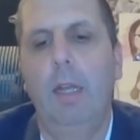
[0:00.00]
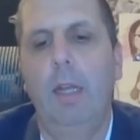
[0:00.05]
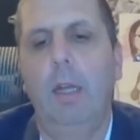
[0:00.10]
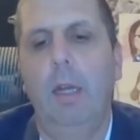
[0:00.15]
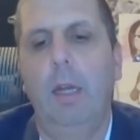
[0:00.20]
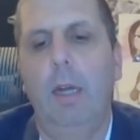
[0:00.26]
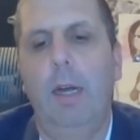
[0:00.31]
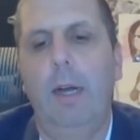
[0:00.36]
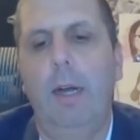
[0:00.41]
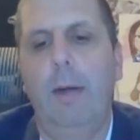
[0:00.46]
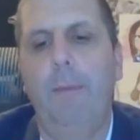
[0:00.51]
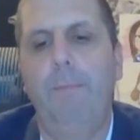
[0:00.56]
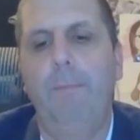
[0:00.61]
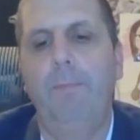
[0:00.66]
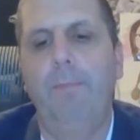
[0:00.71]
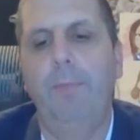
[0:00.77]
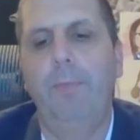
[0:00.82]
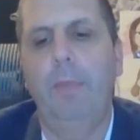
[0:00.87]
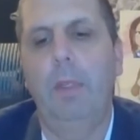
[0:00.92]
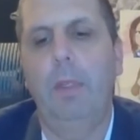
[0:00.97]

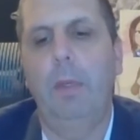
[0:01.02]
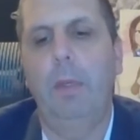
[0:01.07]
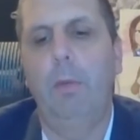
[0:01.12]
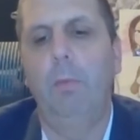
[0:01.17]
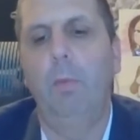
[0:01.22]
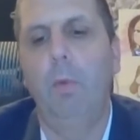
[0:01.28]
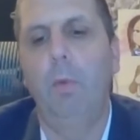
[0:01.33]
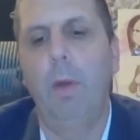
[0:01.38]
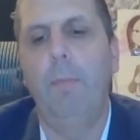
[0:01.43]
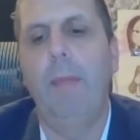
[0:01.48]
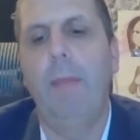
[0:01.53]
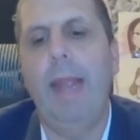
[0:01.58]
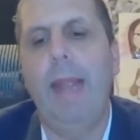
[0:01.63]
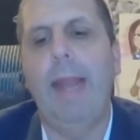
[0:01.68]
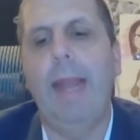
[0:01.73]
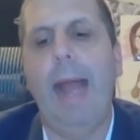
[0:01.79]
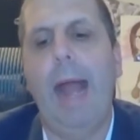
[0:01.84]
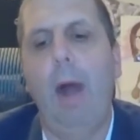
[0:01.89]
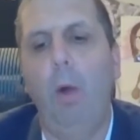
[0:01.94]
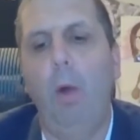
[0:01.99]

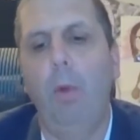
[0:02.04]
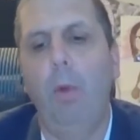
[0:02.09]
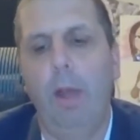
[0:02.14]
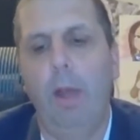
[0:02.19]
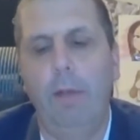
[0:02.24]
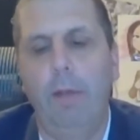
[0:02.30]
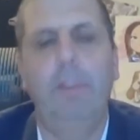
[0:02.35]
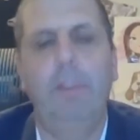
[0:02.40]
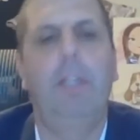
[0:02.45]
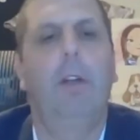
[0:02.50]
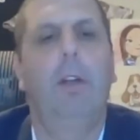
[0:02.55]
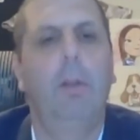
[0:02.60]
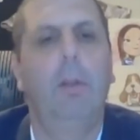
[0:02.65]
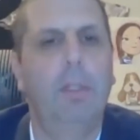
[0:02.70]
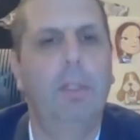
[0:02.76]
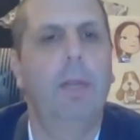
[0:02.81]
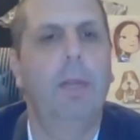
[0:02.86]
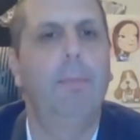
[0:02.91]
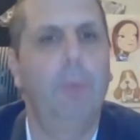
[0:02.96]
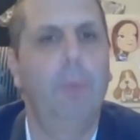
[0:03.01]
out of
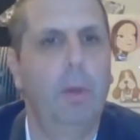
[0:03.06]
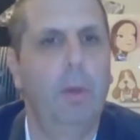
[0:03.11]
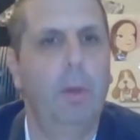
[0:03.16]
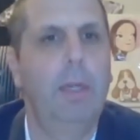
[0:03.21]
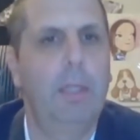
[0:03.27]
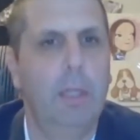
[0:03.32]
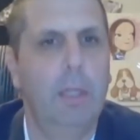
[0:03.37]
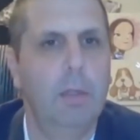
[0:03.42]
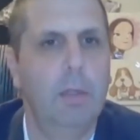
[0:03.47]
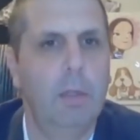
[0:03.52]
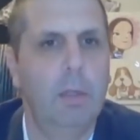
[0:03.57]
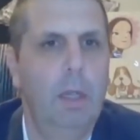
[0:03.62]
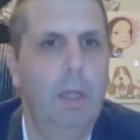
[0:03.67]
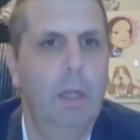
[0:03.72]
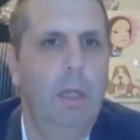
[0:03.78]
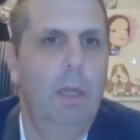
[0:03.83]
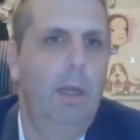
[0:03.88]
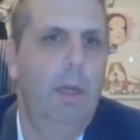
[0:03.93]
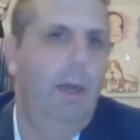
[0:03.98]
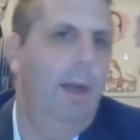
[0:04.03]
zero-sum choices.
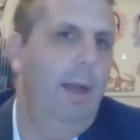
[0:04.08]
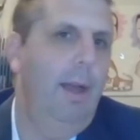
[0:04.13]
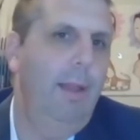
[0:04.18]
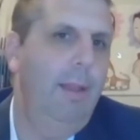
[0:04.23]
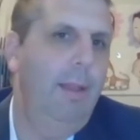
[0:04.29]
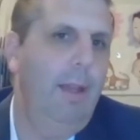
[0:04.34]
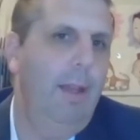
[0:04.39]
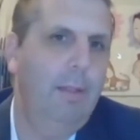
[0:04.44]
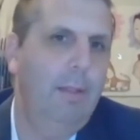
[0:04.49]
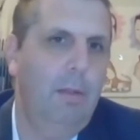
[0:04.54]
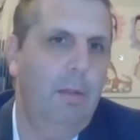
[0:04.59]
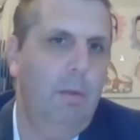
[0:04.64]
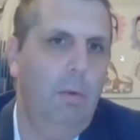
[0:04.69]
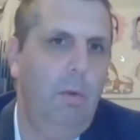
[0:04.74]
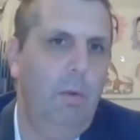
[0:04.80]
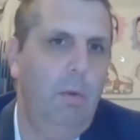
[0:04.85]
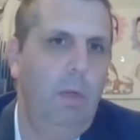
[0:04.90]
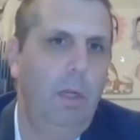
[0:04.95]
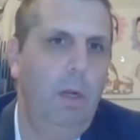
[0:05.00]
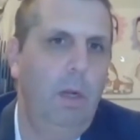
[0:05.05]
That's
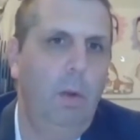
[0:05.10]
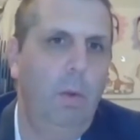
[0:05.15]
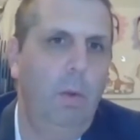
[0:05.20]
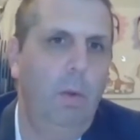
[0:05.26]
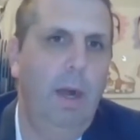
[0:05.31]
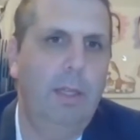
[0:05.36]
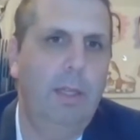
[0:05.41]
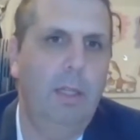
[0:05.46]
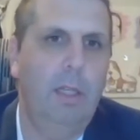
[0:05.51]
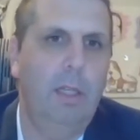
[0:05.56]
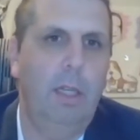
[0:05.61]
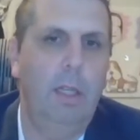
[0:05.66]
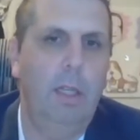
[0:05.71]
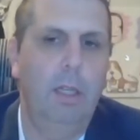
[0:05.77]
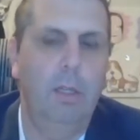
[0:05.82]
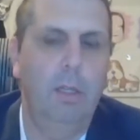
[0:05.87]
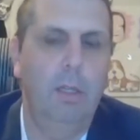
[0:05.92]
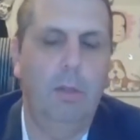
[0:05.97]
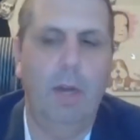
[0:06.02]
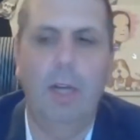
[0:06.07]
where I see
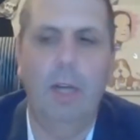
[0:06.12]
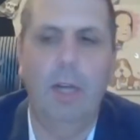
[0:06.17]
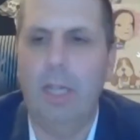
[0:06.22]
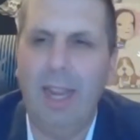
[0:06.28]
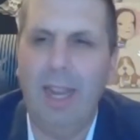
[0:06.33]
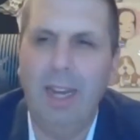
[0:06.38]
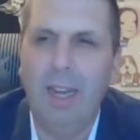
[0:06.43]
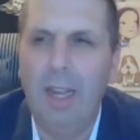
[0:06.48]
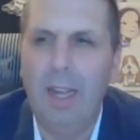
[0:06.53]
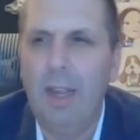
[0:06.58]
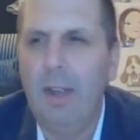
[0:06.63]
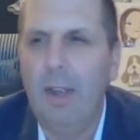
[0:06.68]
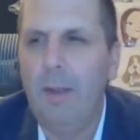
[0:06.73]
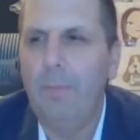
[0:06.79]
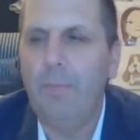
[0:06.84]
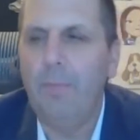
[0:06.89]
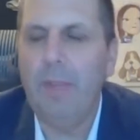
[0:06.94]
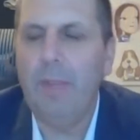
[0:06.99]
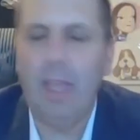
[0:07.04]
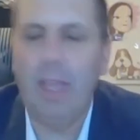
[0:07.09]
the strategy, and
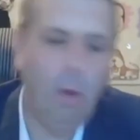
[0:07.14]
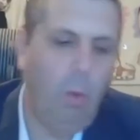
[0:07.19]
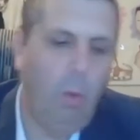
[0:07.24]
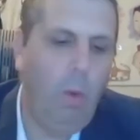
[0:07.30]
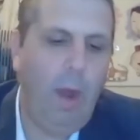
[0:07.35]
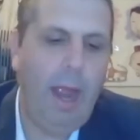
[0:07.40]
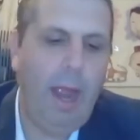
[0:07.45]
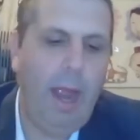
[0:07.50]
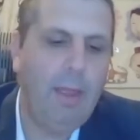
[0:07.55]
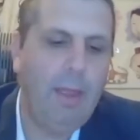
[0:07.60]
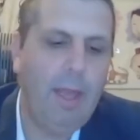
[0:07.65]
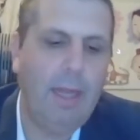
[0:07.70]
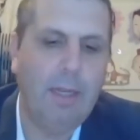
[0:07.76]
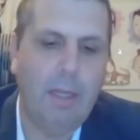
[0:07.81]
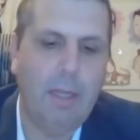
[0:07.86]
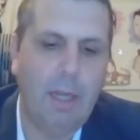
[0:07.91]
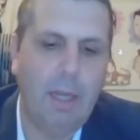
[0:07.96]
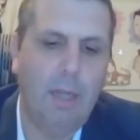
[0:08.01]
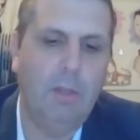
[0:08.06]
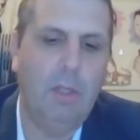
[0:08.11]
in a way
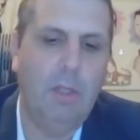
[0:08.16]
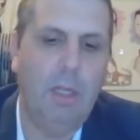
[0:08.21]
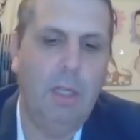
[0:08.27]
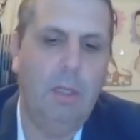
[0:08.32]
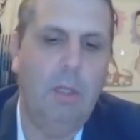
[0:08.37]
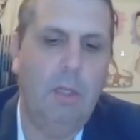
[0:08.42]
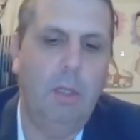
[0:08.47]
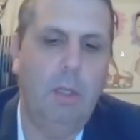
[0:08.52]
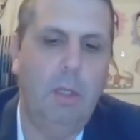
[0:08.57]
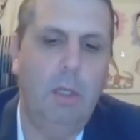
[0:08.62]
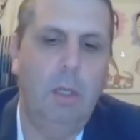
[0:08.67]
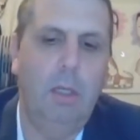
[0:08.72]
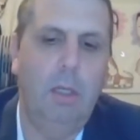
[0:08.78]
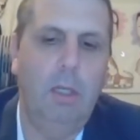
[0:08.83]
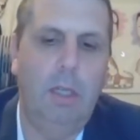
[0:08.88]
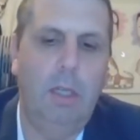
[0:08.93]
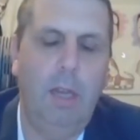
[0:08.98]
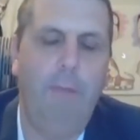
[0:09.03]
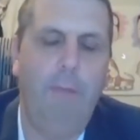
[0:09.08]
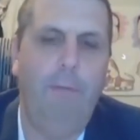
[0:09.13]
that doesn't
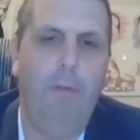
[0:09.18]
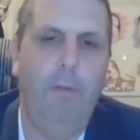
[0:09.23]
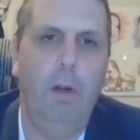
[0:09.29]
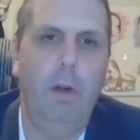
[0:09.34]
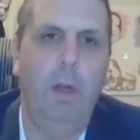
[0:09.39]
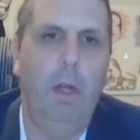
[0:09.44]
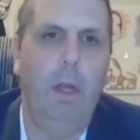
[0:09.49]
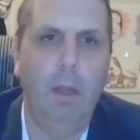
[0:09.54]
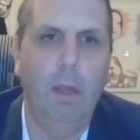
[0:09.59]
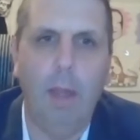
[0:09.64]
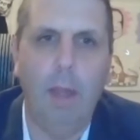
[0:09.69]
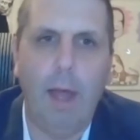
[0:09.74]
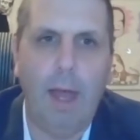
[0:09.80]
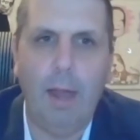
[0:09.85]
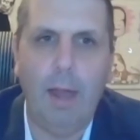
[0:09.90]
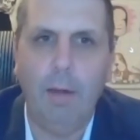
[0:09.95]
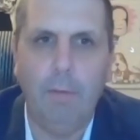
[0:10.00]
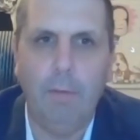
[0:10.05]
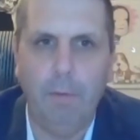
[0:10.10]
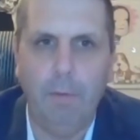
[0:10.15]
differ a
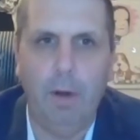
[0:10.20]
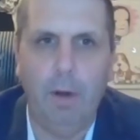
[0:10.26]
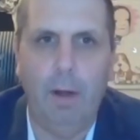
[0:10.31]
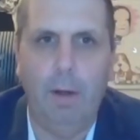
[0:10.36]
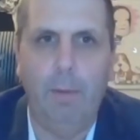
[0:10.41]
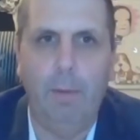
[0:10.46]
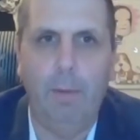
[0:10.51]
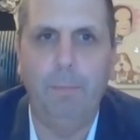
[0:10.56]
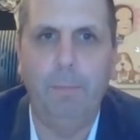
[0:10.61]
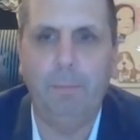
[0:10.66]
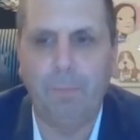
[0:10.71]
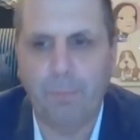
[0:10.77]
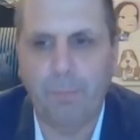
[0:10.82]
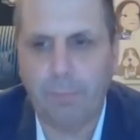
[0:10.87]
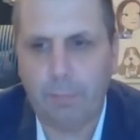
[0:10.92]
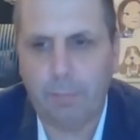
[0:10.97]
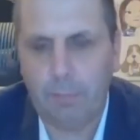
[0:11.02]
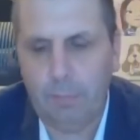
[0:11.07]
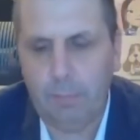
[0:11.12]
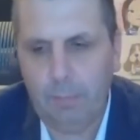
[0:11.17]
lot from
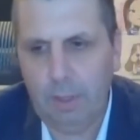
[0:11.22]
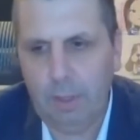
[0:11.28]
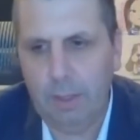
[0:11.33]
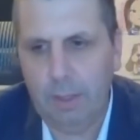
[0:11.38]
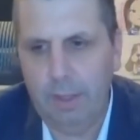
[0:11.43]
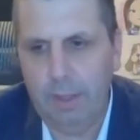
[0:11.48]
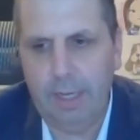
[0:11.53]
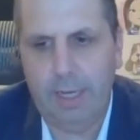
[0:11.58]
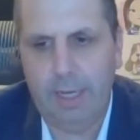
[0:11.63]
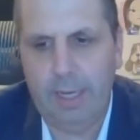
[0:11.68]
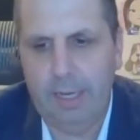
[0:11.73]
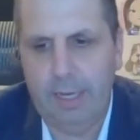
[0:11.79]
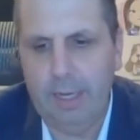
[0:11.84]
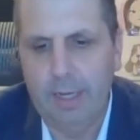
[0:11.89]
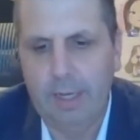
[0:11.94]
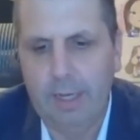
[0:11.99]
the